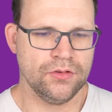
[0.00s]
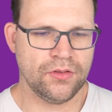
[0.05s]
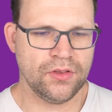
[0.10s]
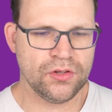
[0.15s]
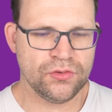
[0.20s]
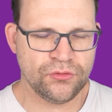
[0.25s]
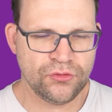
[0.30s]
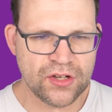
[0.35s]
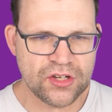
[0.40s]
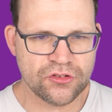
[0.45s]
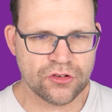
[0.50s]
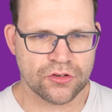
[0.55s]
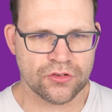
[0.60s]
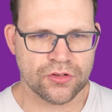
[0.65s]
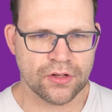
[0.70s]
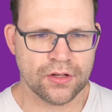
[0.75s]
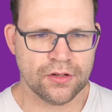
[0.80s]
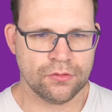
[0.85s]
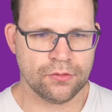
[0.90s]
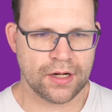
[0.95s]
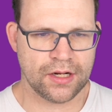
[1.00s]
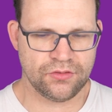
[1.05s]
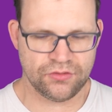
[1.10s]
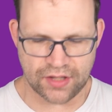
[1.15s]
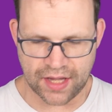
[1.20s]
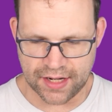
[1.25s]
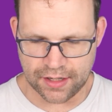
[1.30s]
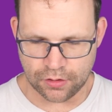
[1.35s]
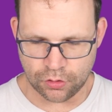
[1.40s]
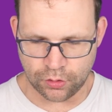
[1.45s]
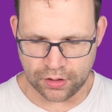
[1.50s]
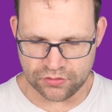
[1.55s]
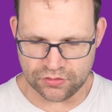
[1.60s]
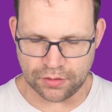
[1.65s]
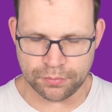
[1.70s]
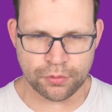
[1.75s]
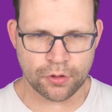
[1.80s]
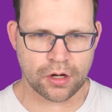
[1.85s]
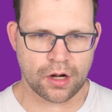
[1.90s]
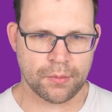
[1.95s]
So these features, right,
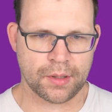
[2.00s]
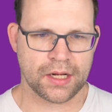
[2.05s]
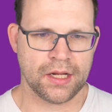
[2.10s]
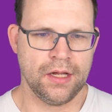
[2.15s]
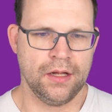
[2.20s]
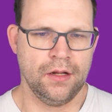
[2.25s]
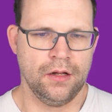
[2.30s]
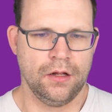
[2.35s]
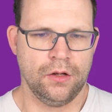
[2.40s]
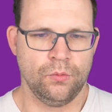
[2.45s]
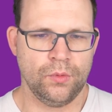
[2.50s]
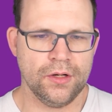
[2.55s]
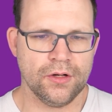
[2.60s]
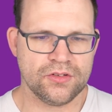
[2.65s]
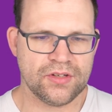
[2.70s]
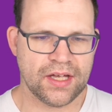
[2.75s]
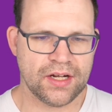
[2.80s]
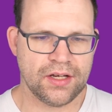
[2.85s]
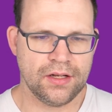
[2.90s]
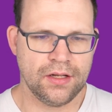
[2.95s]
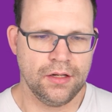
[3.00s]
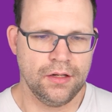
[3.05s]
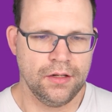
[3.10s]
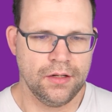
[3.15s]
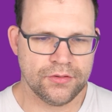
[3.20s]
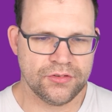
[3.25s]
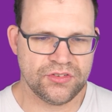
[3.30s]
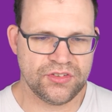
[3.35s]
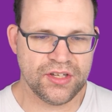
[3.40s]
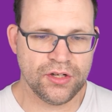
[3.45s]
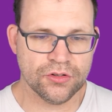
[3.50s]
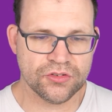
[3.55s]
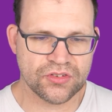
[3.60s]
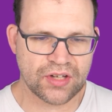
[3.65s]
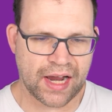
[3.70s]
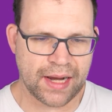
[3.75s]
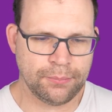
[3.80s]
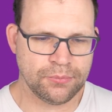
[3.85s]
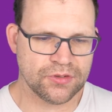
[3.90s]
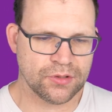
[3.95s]
data-oriented programming, we looked at sealed
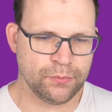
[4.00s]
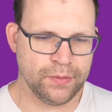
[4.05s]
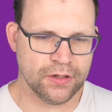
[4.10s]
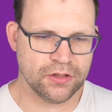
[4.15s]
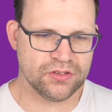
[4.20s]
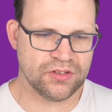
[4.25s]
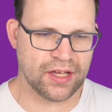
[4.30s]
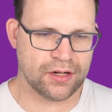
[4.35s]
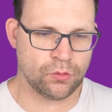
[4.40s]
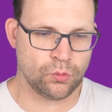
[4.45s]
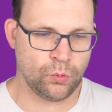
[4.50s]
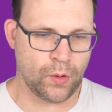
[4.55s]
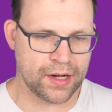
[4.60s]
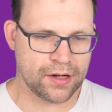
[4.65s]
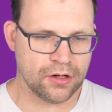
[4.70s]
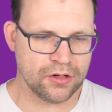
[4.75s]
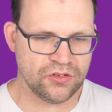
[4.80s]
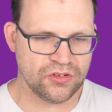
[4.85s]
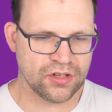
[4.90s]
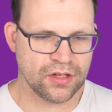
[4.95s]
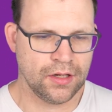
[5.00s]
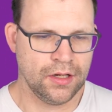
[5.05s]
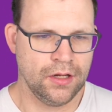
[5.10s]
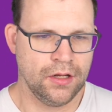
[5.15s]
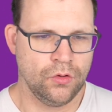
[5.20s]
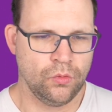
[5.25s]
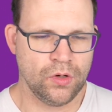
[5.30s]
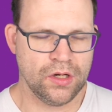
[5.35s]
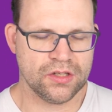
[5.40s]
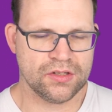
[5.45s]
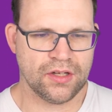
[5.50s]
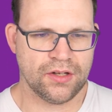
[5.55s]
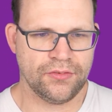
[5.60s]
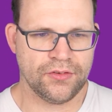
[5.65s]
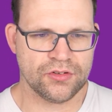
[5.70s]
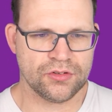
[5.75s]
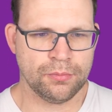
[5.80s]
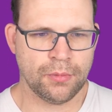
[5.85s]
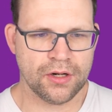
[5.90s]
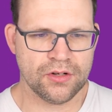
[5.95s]
types, we looked at records, we looked at
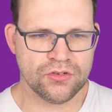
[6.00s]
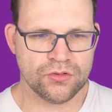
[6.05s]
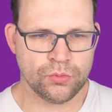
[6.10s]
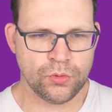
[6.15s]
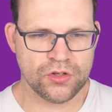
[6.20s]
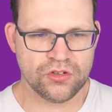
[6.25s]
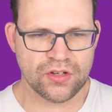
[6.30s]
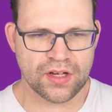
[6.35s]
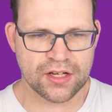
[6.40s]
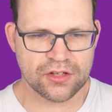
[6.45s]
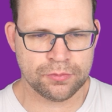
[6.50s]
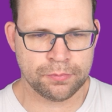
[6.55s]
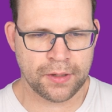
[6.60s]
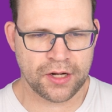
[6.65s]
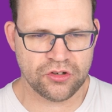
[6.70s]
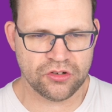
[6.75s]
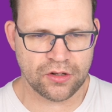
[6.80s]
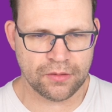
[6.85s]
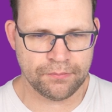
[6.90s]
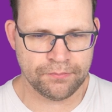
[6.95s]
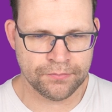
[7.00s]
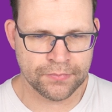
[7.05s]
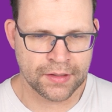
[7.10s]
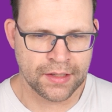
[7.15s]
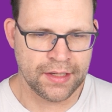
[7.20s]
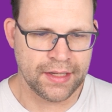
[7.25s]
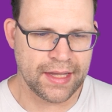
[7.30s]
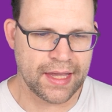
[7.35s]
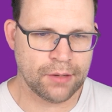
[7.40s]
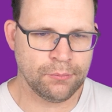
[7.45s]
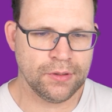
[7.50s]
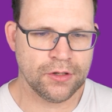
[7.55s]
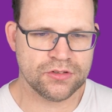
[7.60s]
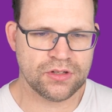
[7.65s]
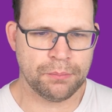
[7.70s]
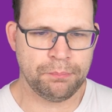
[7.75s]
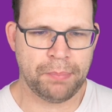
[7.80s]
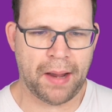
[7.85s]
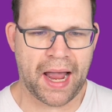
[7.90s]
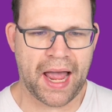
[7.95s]
the smart switch expression, and we looked
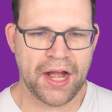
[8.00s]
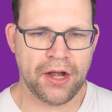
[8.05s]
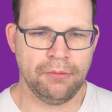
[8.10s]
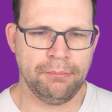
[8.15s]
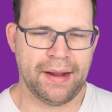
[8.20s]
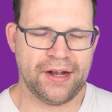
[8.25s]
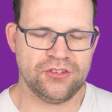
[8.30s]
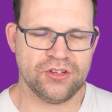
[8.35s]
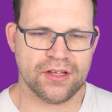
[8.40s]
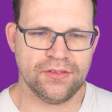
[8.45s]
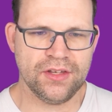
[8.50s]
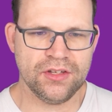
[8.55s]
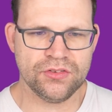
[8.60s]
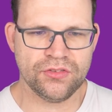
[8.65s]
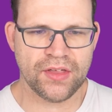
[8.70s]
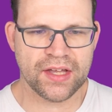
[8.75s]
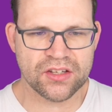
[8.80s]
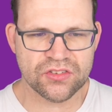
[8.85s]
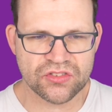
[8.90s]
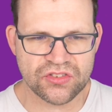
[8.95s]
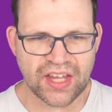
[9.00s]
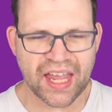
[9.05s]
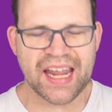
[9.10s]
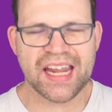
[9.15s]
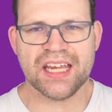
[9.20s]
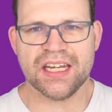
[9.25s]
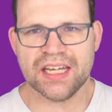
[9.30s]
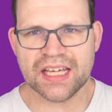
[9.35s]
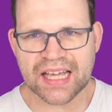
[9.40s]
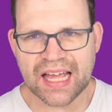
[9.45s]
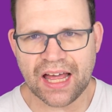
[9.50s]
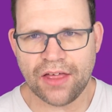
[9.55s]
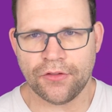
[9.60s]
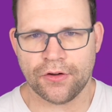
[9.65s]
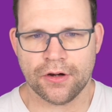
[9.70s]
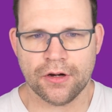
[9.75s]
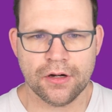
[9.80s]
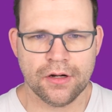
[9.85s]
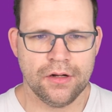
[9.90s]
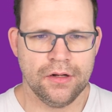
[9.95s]
at pattern matching. And these things taken
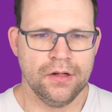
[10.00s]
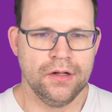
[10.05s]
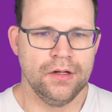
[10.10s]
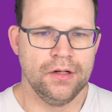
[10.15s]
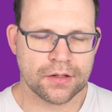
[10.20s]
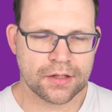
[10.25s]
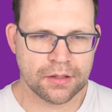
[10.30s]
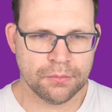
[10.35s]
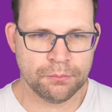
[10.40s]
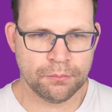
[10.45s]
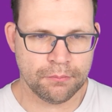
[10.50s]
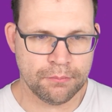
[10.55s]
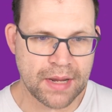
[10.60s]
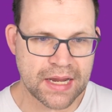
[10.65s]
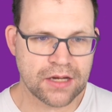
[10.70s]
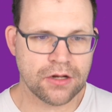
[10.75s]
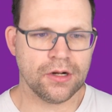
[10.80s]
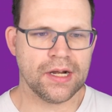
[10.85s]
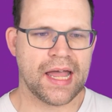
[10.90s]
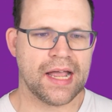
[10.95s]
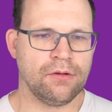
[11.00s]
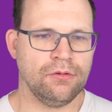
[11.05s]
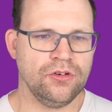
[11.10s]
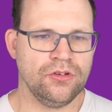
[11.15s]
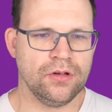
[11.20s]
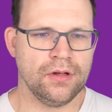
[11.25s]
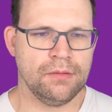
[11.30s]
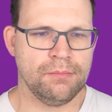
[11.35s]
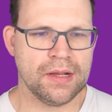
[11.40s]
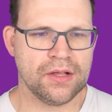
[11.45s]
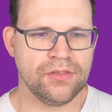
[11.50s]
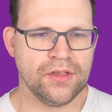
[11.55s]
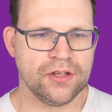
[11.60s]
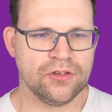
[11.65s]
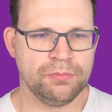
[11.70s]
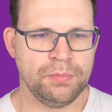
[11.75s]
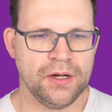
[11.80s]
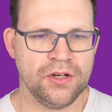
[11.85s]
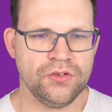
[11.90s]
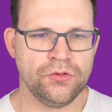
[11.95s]
together can make your language and make the
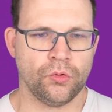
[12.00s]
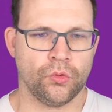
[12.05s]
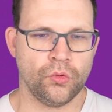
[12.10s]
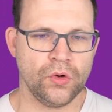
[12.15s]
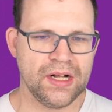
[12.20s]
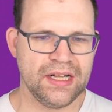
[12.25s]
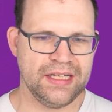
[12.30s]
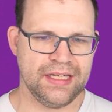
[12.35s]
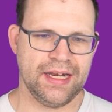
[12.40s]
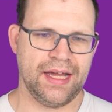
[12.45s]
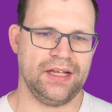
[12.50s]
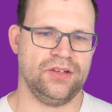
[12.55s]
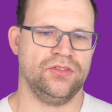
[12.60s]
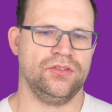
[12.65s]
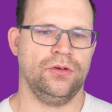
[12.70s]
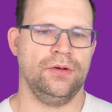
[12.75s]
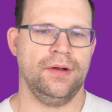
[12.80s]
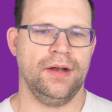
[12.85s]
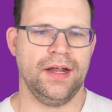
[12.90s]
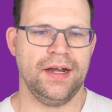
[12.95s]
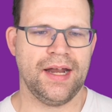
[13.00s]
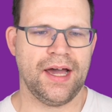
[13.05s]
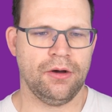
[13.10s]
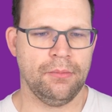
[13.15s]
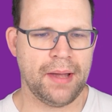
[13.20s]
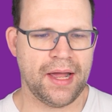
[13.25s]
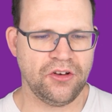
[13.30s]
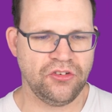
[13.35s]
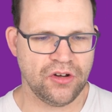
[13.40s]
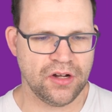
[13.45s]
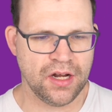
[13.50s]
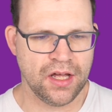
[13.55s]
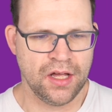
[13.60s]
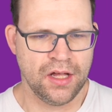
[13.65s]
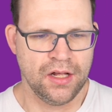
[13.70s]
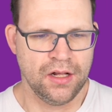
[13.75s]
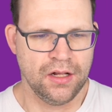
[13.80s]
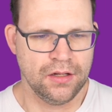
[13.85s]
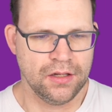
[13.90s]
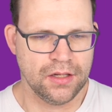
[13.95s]
experience really nice. So now imagine,
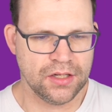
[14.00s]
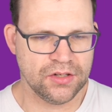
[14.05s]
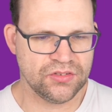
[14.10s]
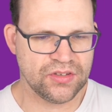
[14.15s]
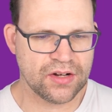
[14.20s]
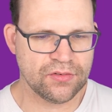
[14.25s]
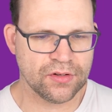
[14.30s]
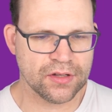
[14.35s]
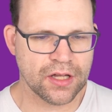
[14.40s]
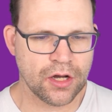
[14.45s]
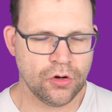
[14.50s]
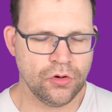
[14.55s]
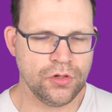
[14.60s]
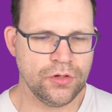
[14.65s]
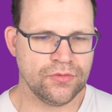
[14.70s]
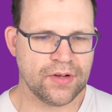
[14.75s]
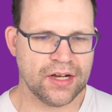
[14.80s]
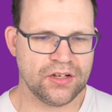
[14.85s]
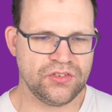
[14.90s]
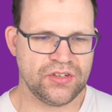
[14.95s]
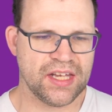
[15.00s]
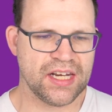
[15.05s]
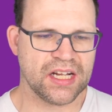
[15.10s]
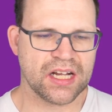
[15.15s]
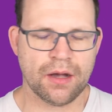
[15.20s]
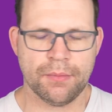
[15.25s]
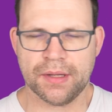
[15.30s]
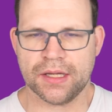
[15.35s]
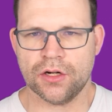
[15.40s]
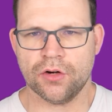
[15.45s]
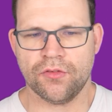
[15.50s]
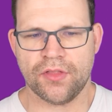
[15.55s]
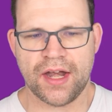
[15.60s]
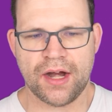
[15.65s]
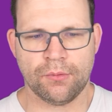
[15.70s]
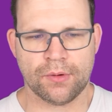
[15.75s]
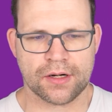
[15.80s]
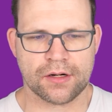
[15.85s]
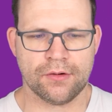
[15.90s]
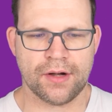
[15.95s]
instead of a loan, you've got data coming in over the
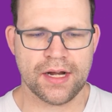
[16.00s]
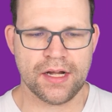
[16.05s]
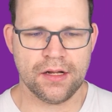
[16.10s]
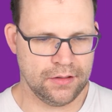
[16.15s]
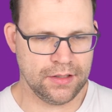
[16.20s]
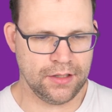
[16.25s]
network, right?